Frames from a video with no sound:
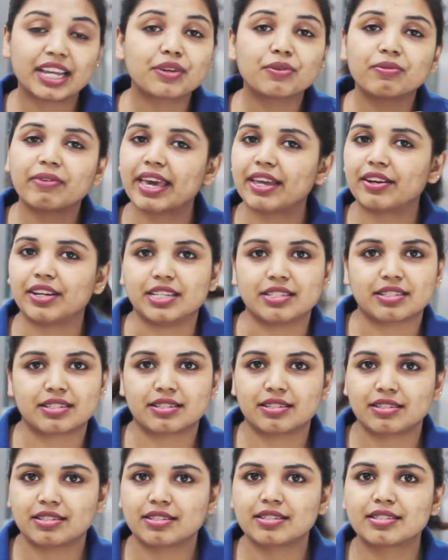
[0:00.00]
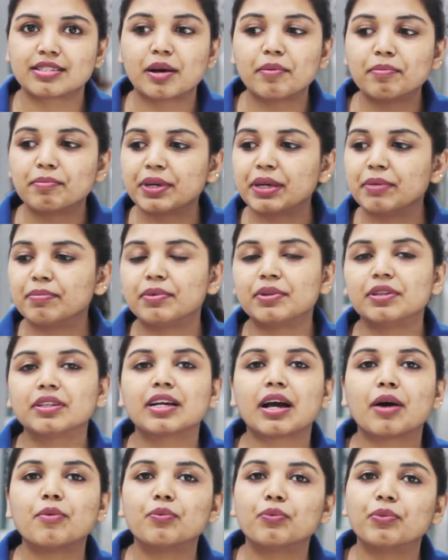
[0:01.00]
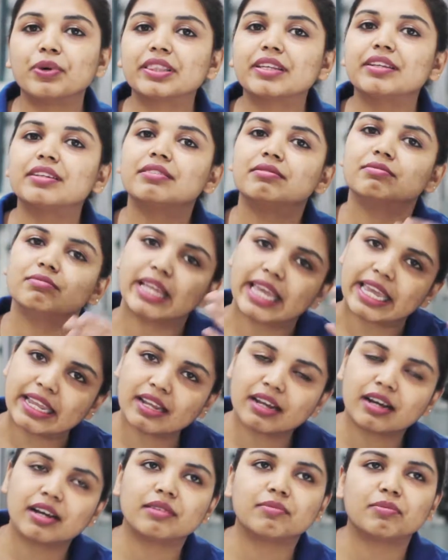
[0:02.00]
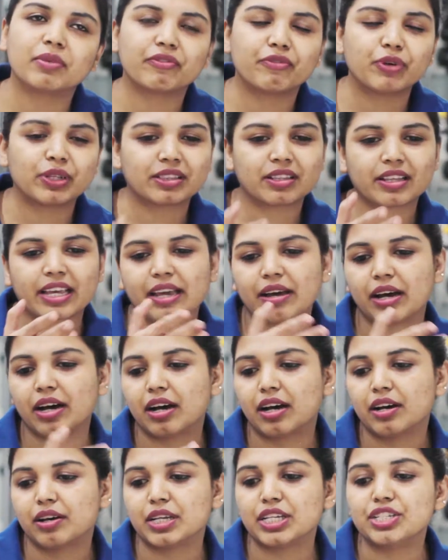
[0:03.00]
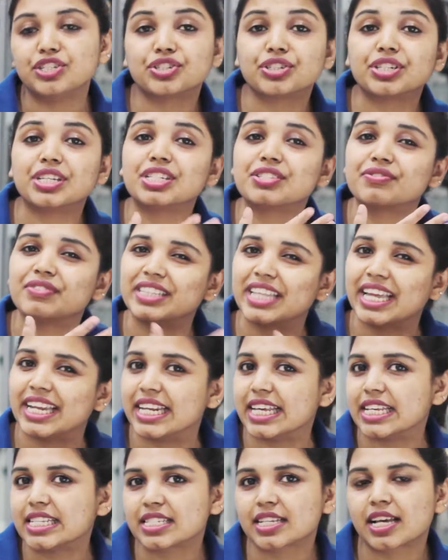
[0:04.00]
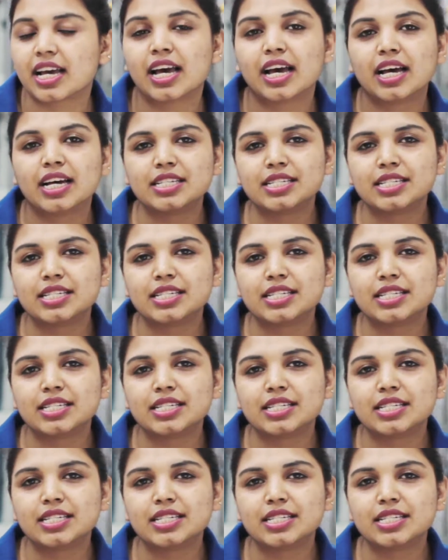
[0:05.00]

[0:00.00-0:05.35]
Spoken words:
It varies. Some people come with injuries with their disc.